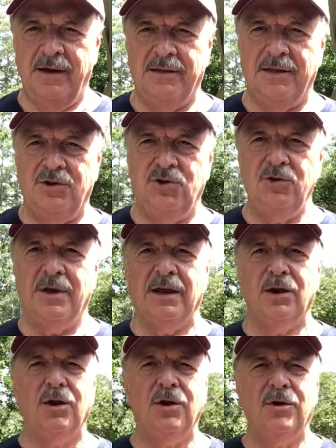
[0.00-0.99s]
That you
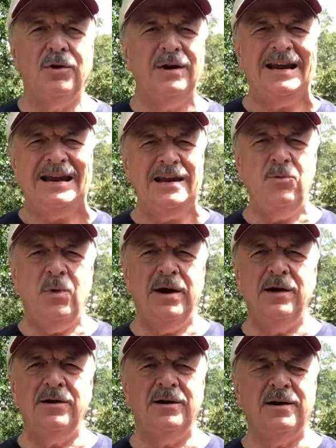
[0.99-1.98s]
can learn
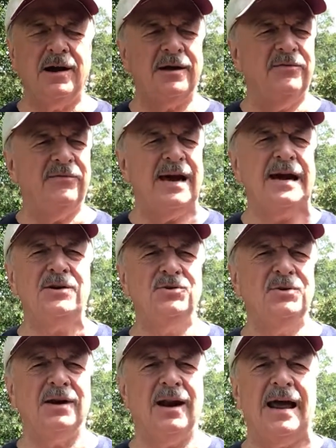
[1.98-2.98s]
anywhere. You're not confined
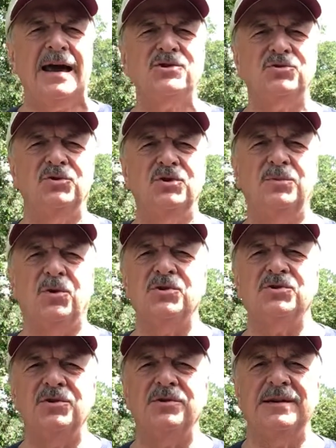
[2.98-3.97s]
to a classroom or a
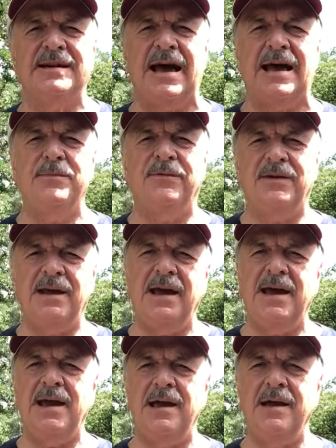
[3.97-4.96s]
certain time of
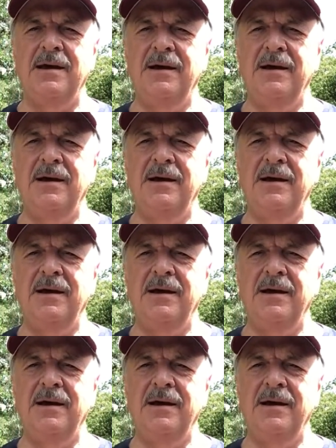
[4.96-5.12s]
day